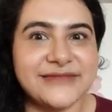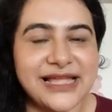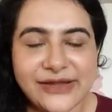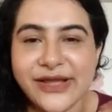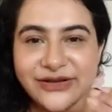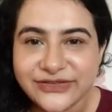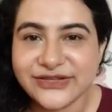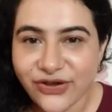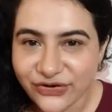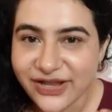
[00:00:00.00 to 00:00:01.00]
I heard
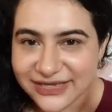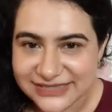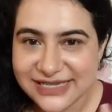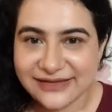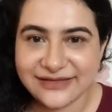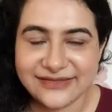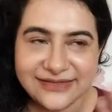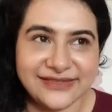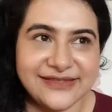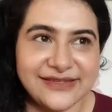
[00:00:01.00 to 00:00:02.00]
the doctor asking,
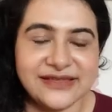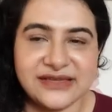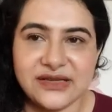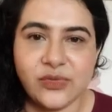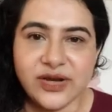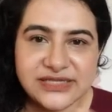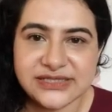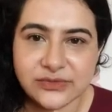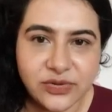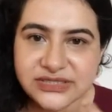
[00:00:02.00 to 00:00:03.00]
what is
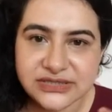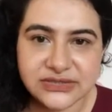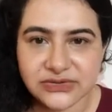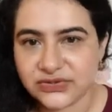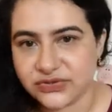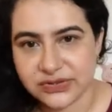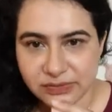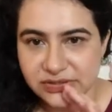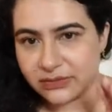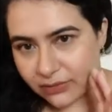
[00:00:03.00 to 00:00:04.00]
it, what is it? So I'm
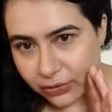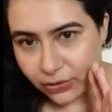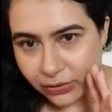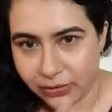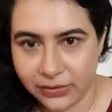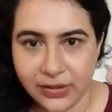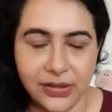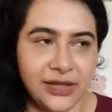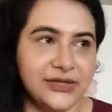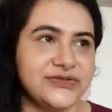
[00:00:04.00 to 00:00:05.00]
like, a girl.
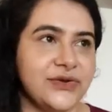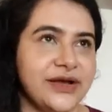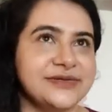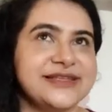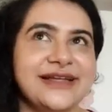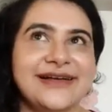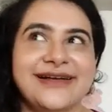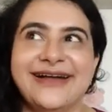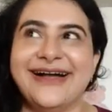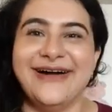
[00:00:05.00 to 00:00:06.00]
So I was like,
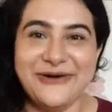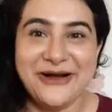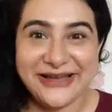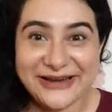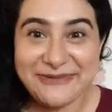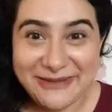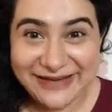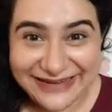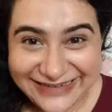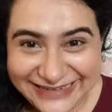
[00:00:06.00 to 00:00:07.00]
oh my God, a baby
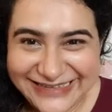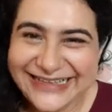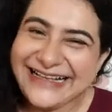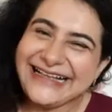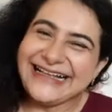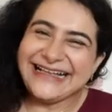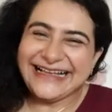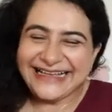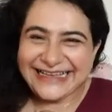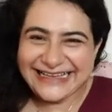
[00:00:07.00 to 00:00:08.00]

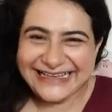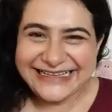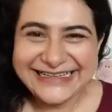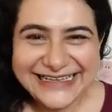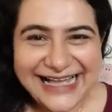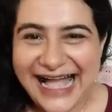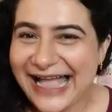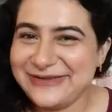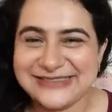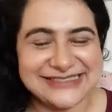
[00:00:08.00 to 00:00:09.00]
girl.
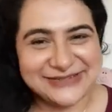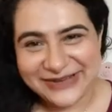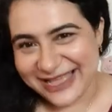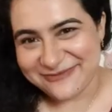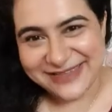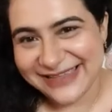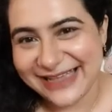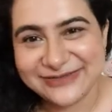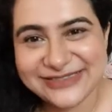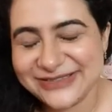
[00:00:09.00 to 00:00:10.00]
I
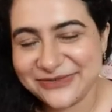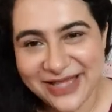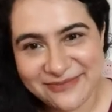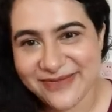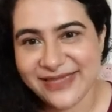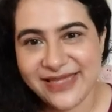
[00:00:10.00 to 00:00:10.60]
was so happy.